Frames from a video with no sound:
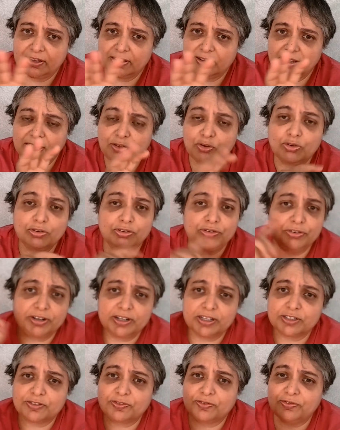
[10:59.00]
you can turn
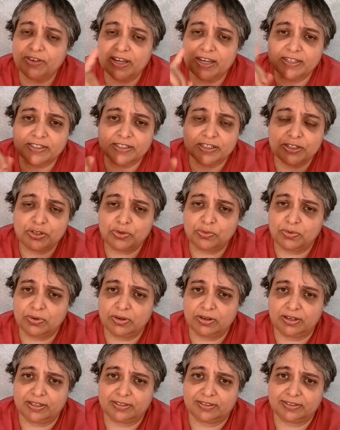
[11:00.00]
it as fast as you
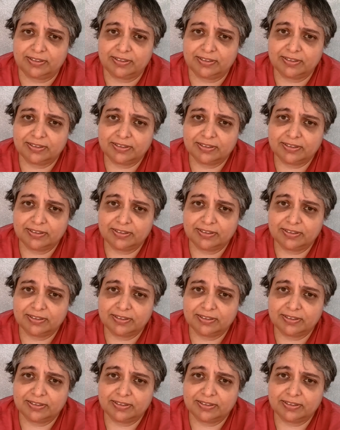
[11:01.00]
want.